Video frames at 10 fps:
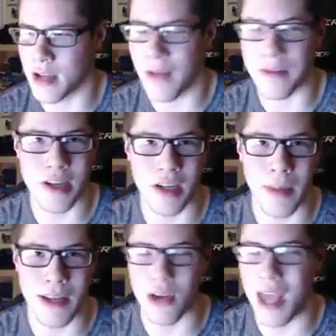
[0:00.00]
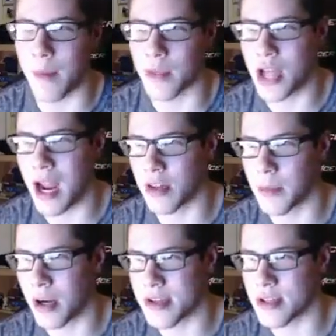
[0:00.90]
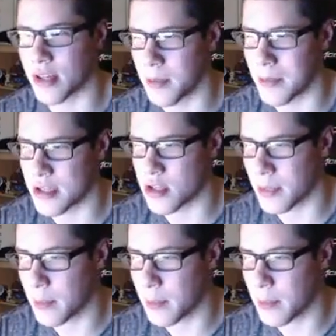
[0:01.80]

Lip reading: It obviously depends on how much higher the prices are going to be. So me